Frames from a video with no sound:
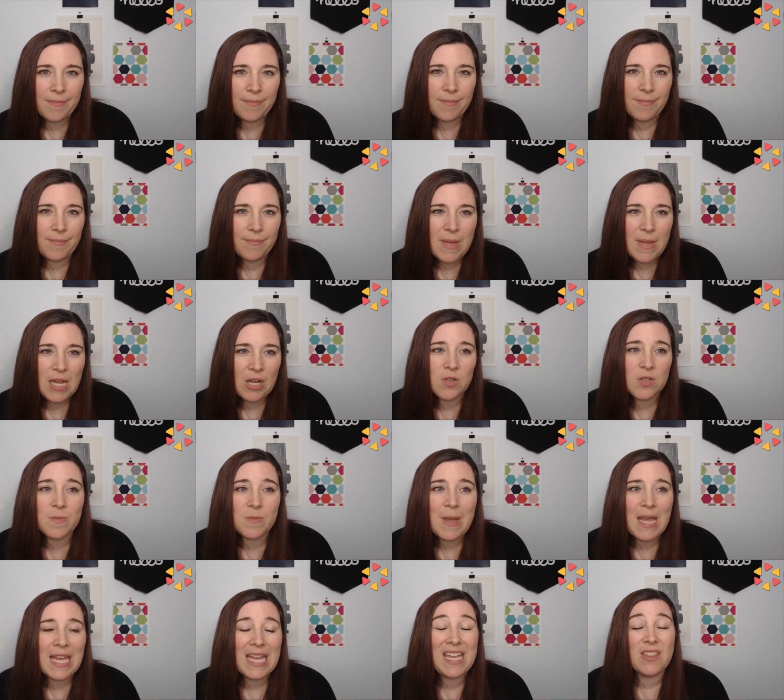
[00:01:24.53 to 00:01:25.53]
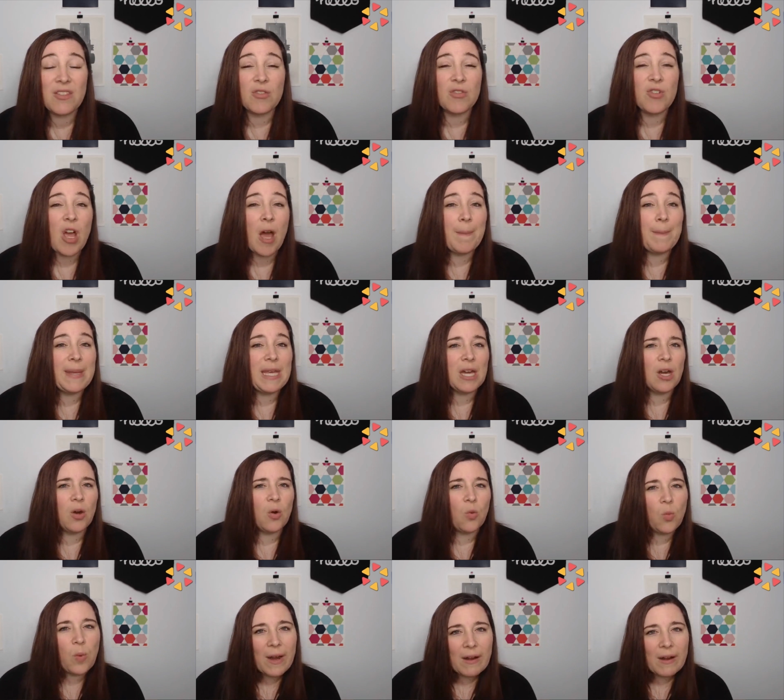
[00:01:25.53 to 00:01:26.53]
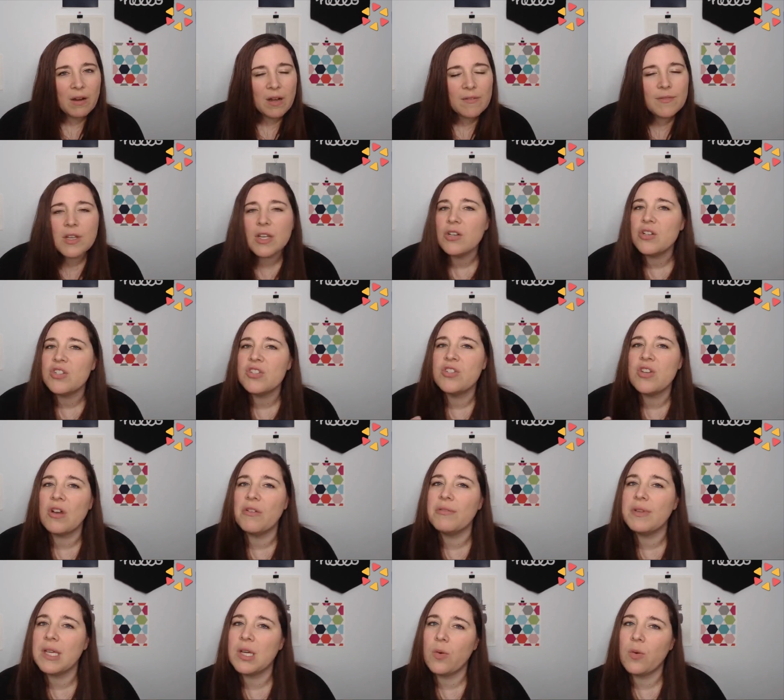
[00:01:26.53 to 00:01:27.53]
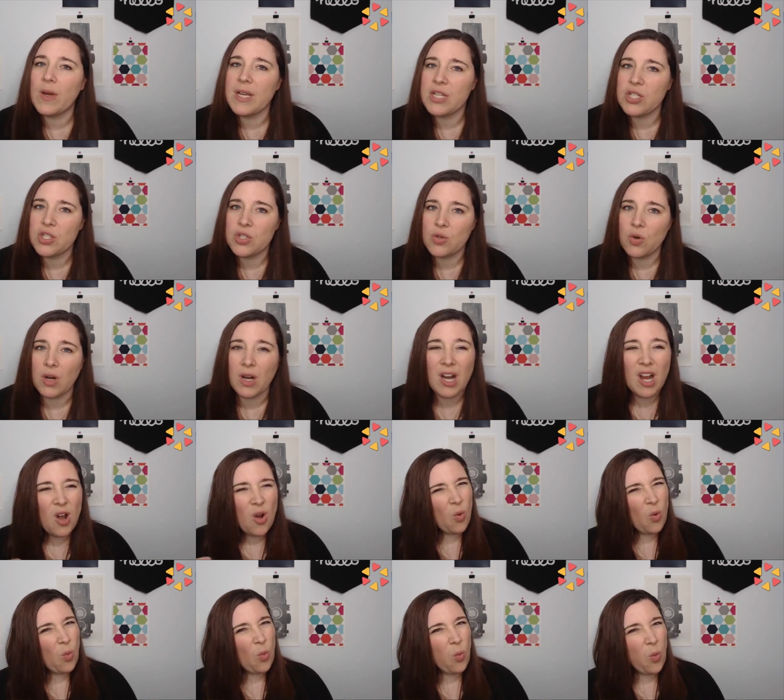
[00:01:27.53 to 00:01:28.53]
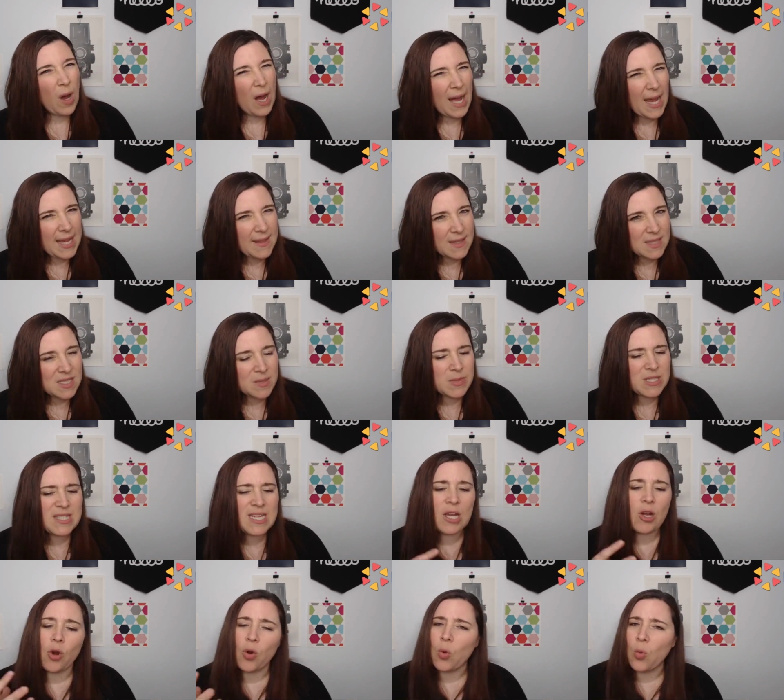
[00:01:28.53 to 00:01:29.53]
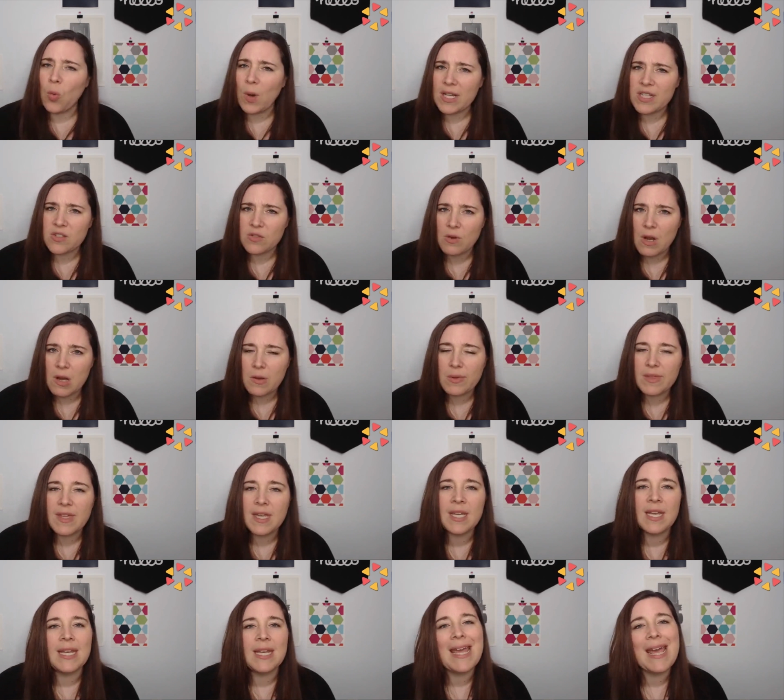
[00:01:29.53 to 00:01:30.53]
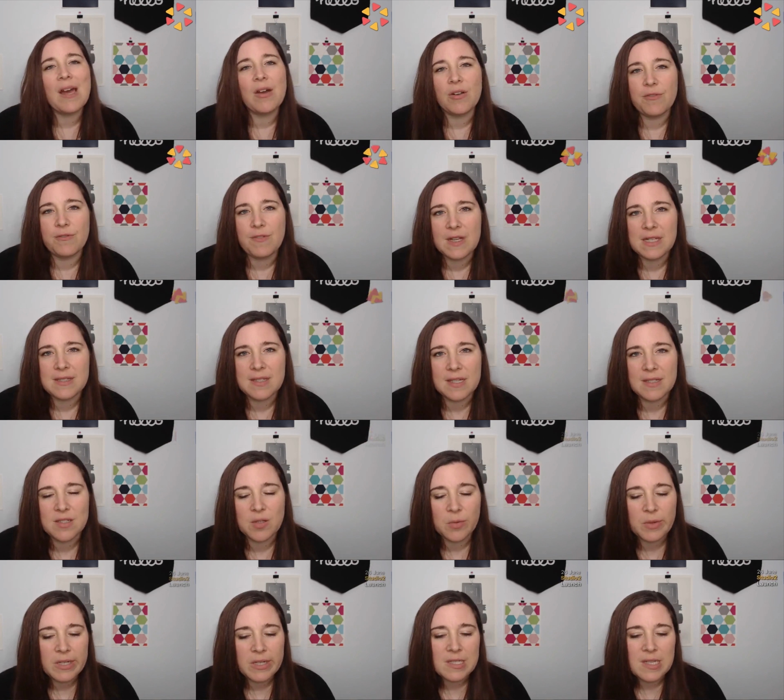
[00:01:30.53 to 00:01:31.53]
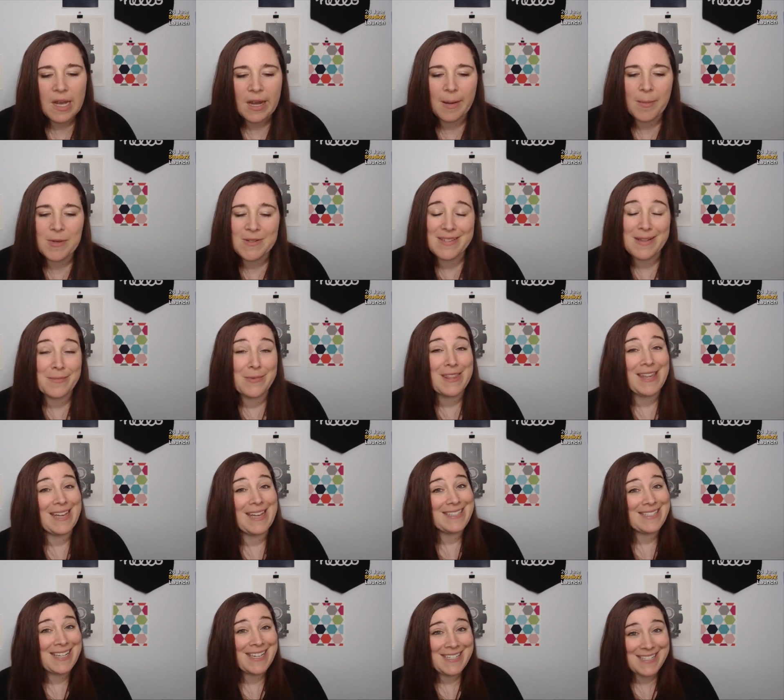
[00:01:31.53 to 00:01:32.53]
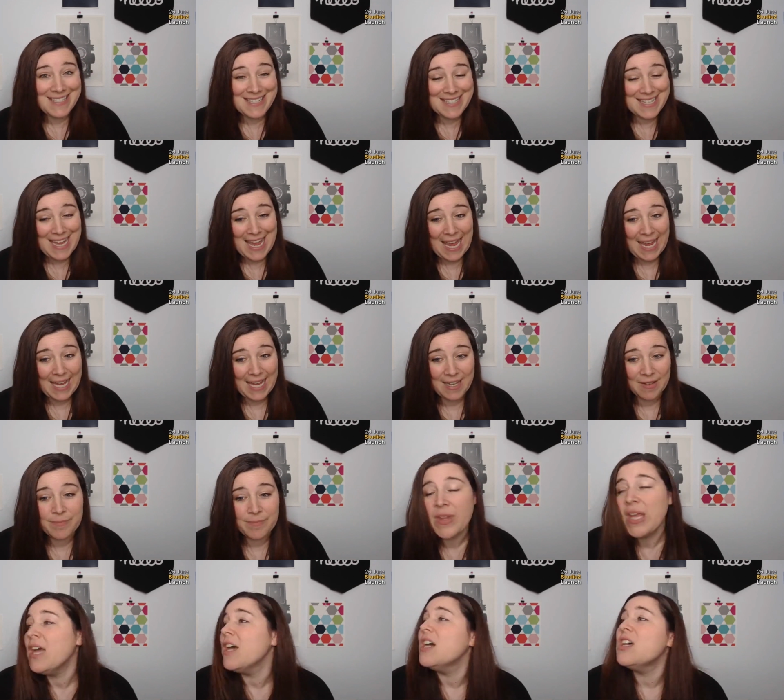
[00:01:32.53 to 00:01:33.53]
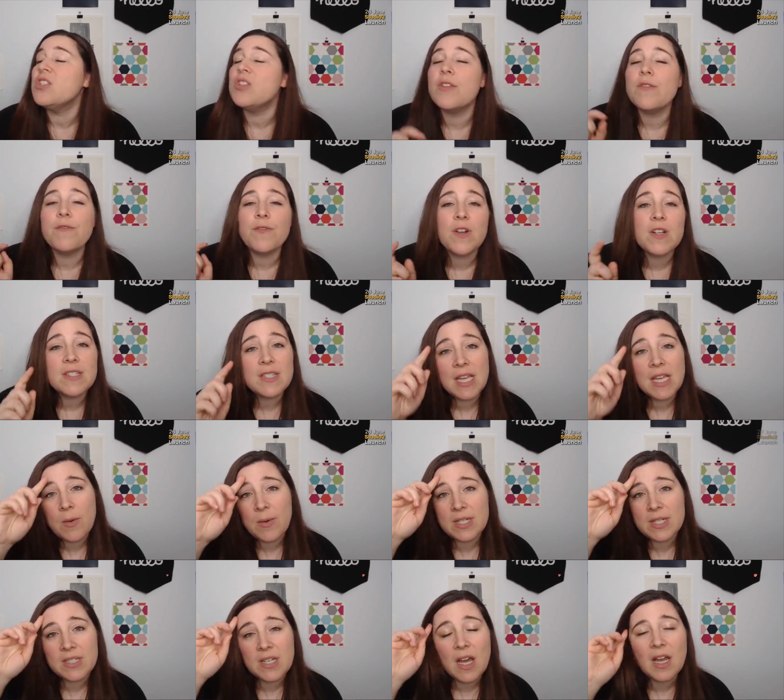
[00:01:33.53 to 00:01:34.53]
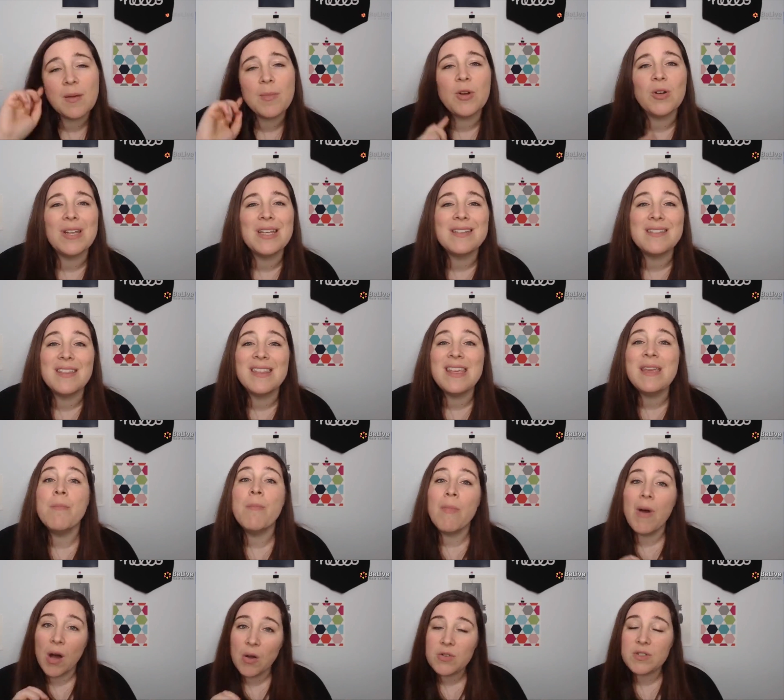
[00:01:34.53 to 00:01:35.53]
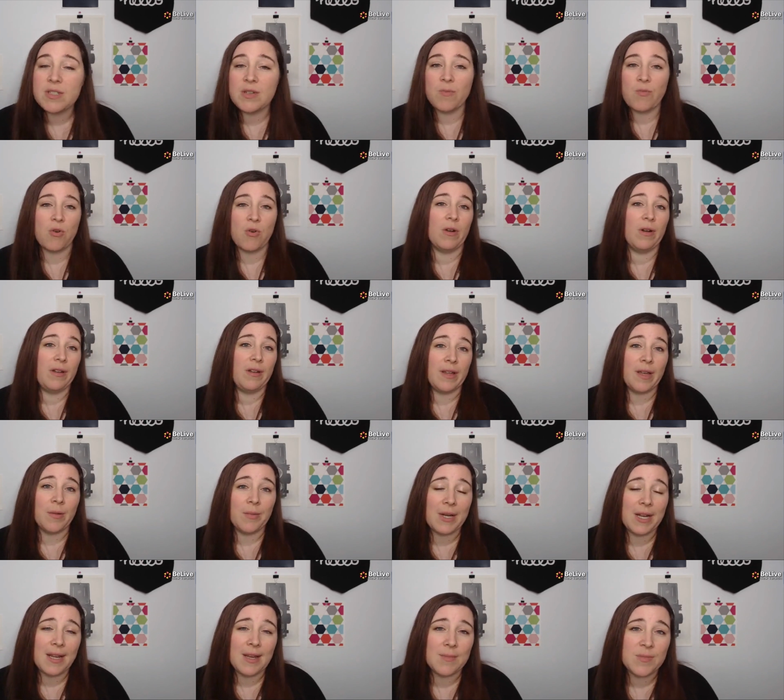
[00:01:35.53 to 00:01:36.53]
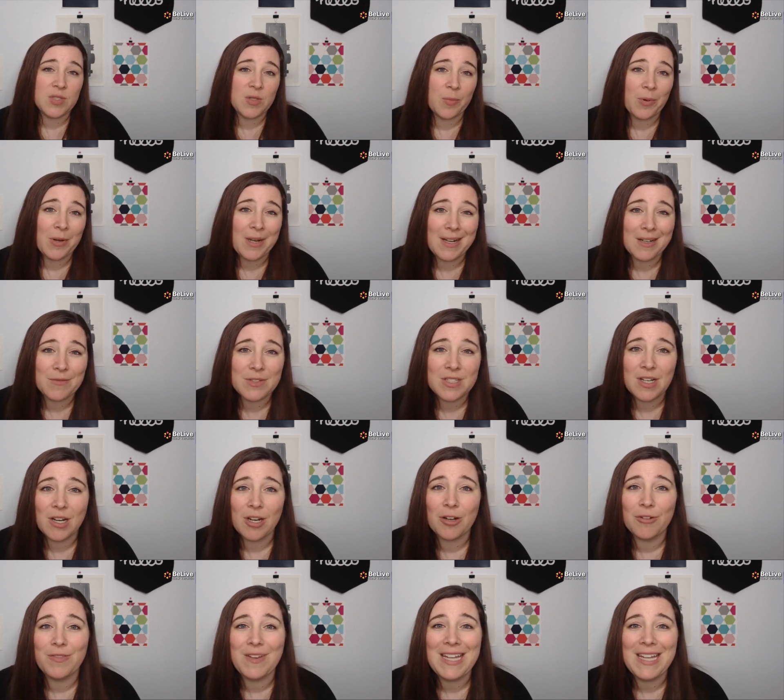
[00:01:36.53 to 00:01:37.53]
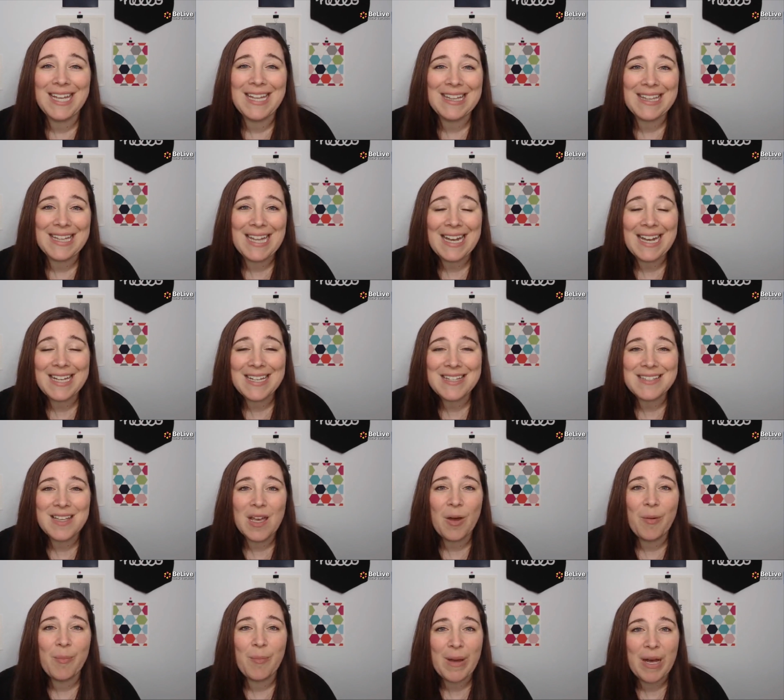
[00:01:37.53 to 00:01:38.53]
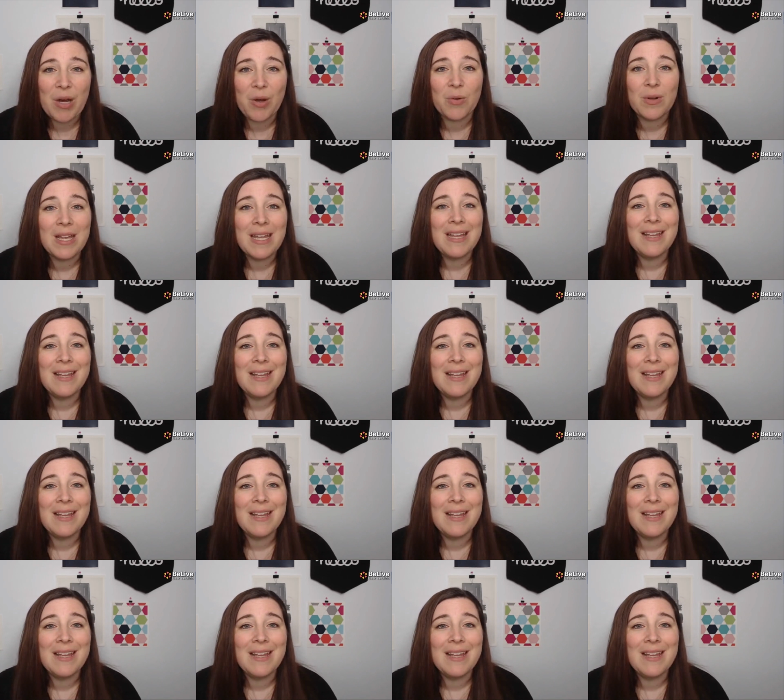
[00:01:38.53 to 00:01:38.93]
makers may either not be aware of, or you're just not really quite sure why that's a mistake or what's wrong with it and how to fix it. So we're going to talk about some of that today. So the first thing I want to talk about is the most important thing when it comes to product photography, and that is about